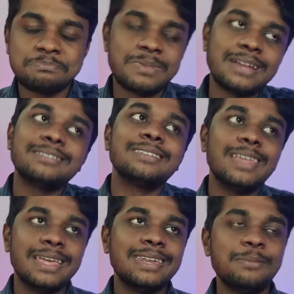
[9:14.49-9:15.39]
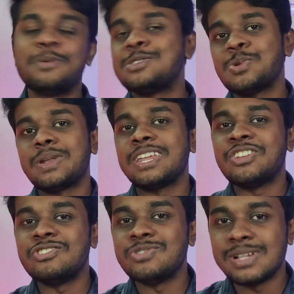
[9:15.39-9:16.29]
but it depends on
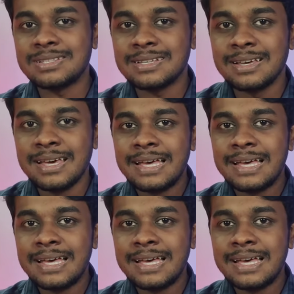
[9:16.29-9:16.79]
individuals.